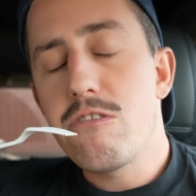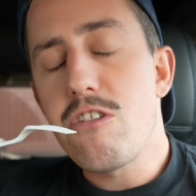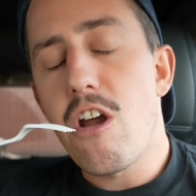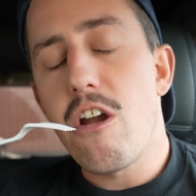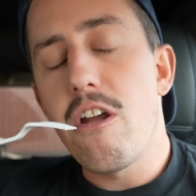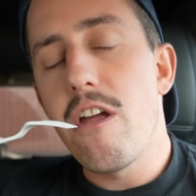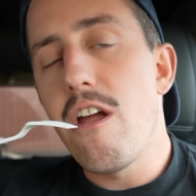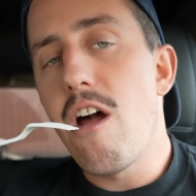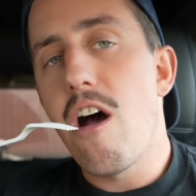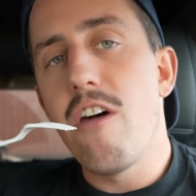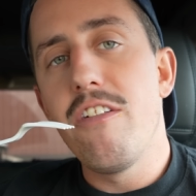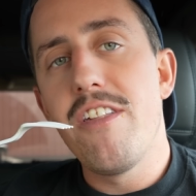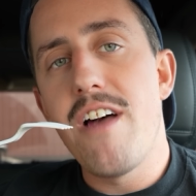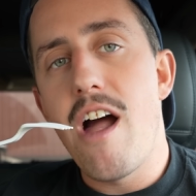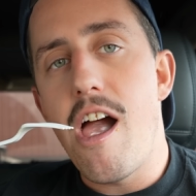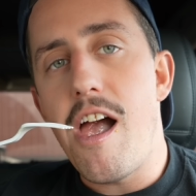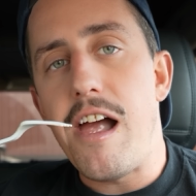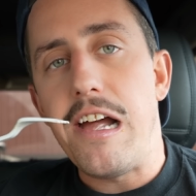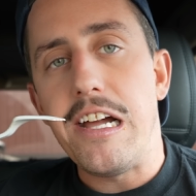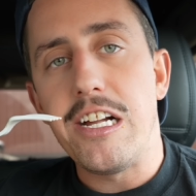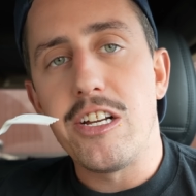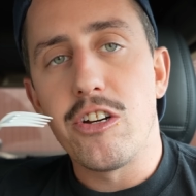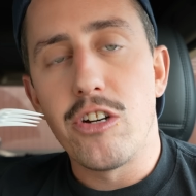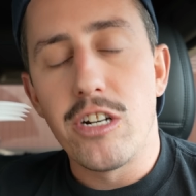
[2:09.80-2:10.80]
Sorry, all the
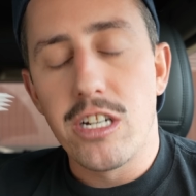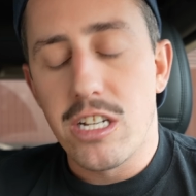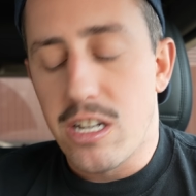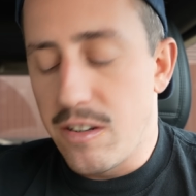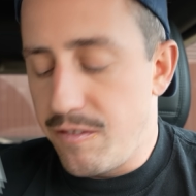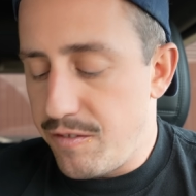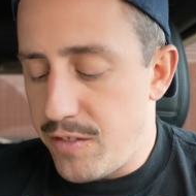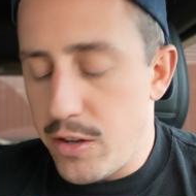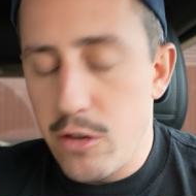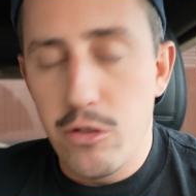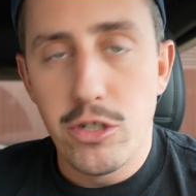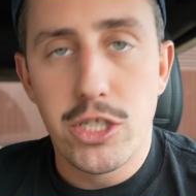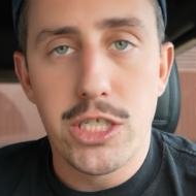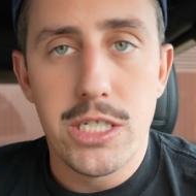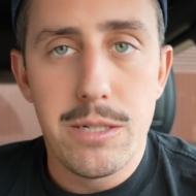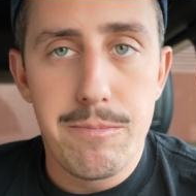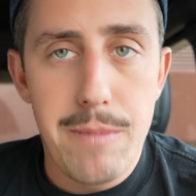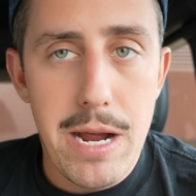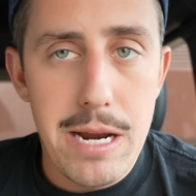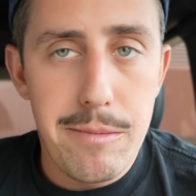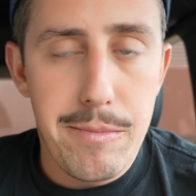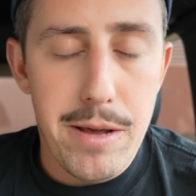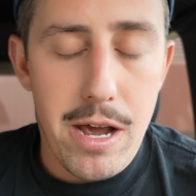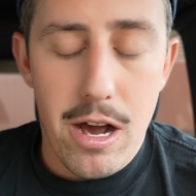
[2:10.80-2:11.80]
anger and confusion
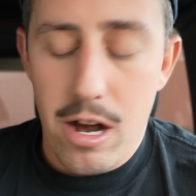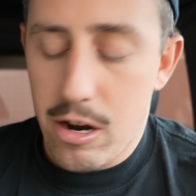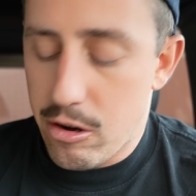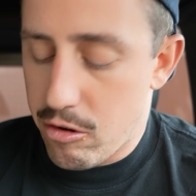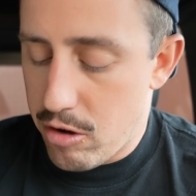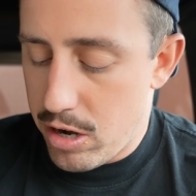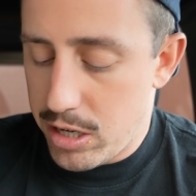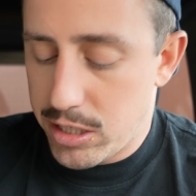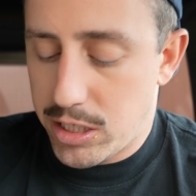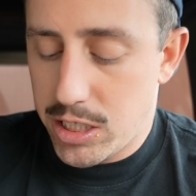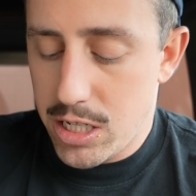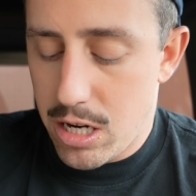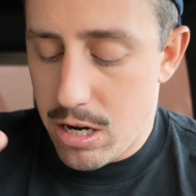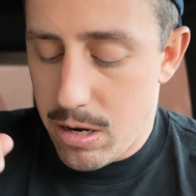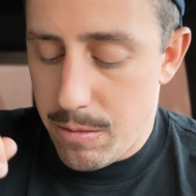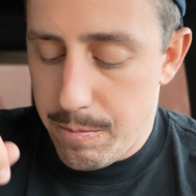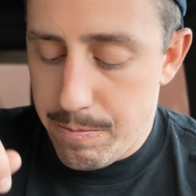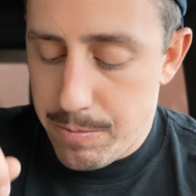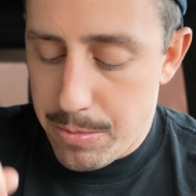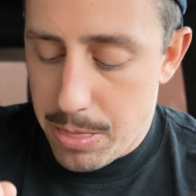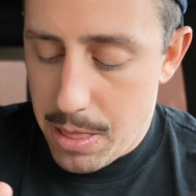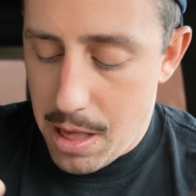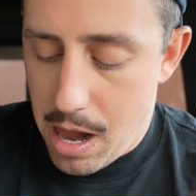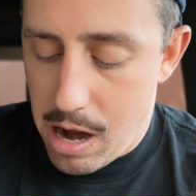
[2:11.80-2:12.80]
made me hungry, so
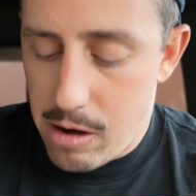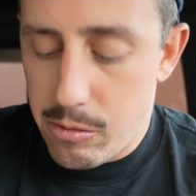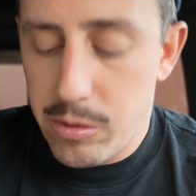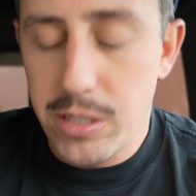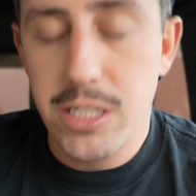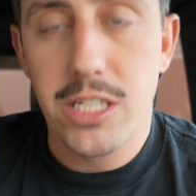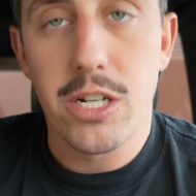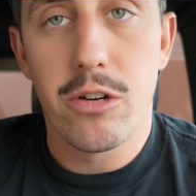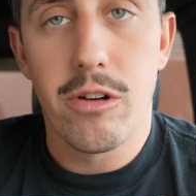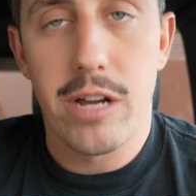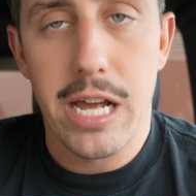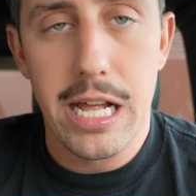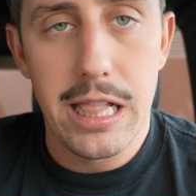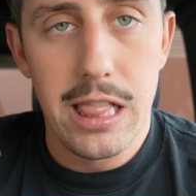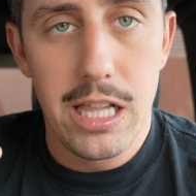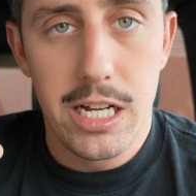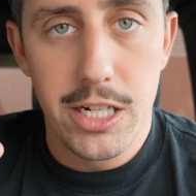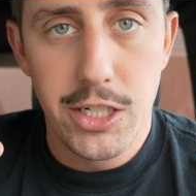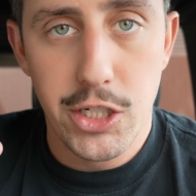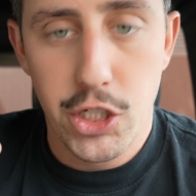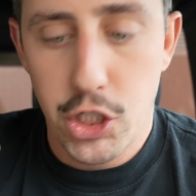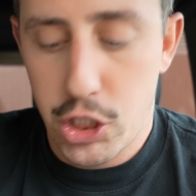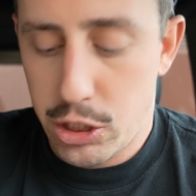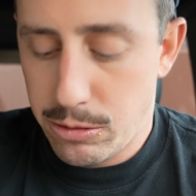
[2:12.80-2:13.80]
I went to go get
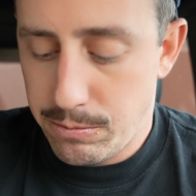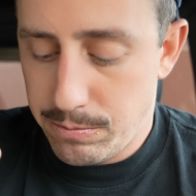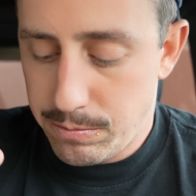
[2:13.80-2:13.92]
lunch.